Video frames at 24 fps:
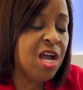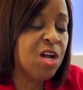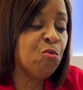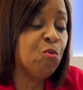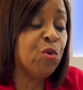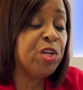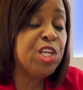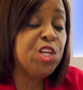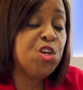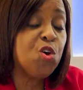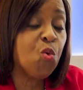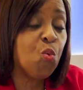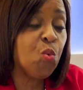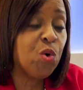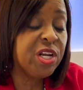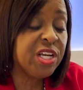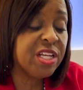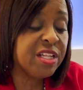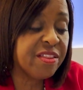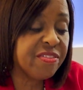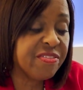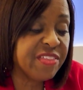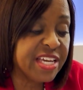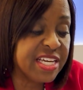Well, one of
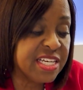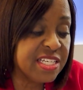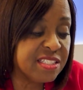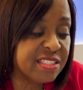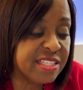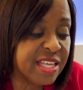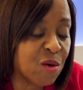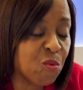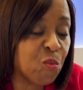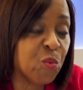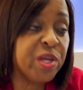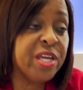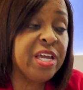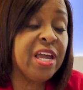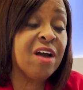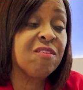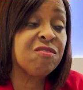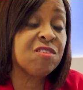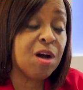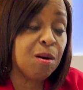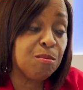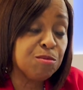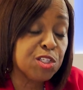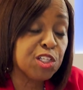the things that we have
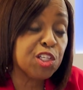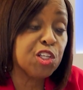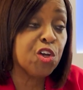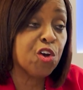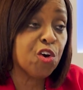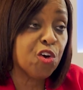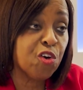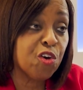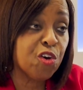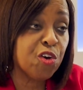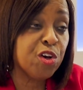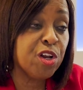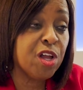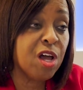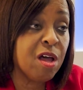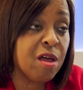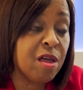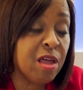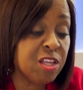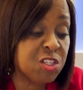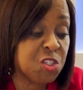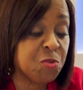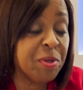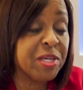come to learn,
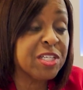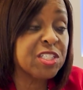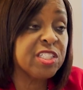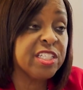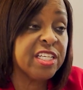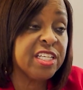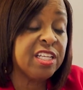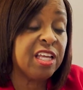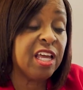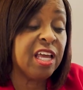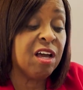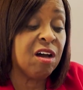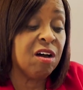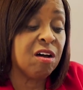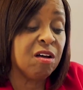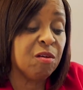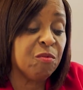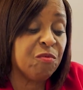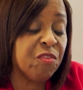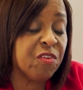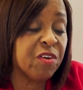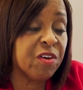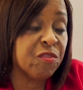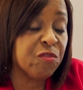especially
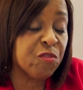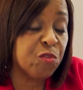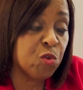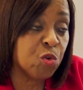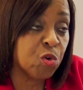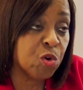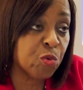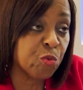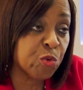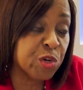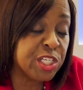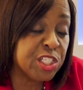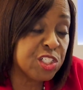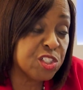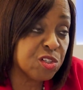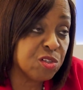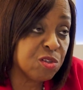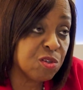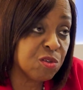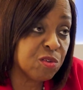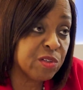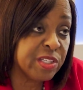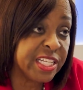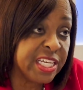for
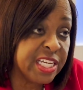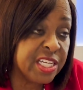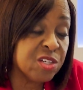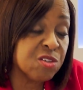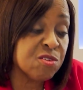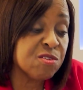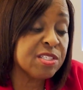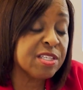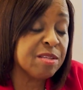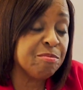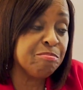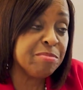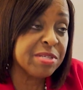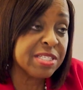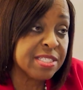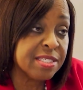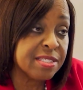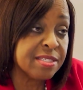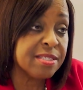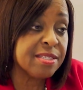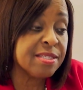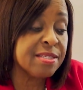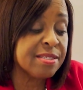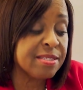regional leaders and
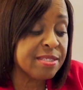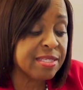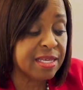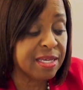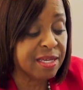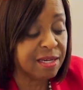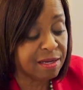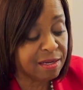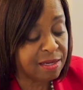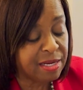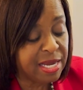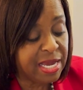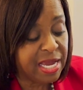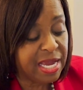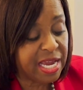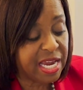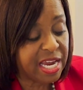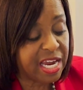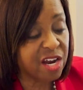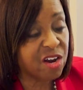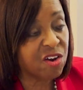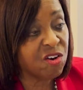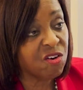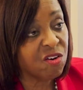businesses
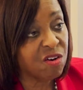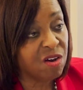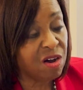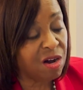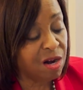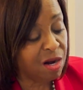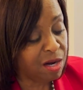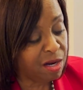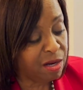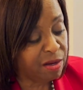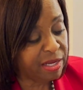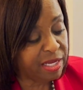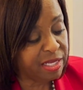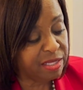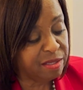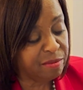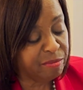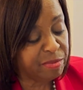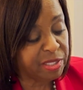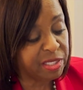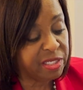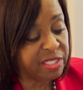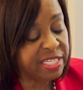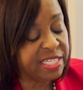here in the
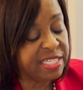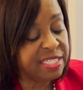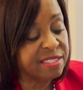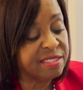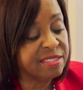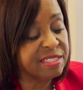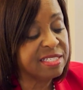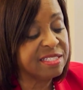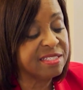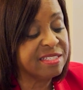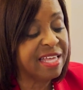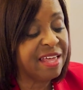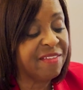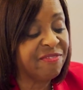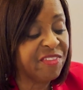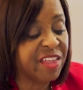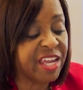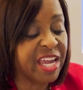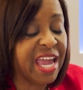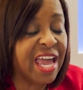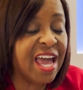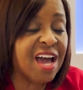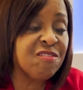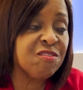Middle East, is that they
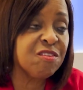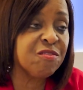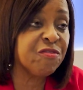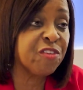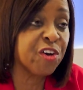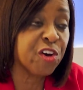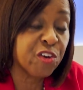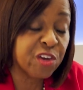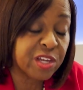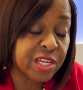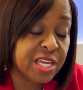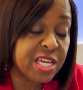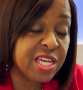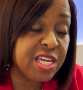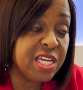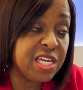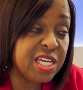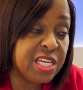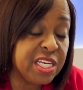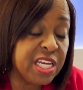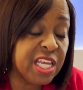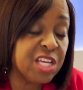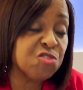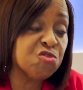have a very
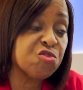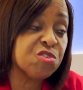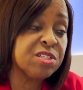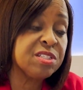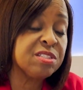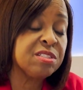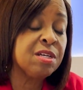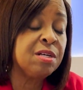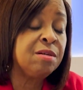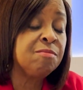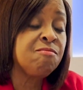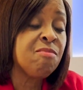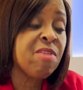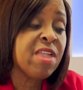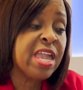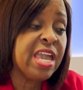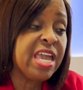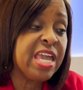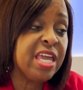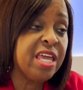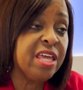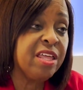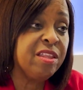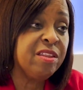keen interest
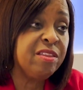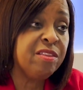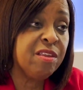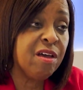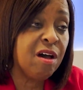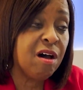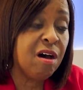in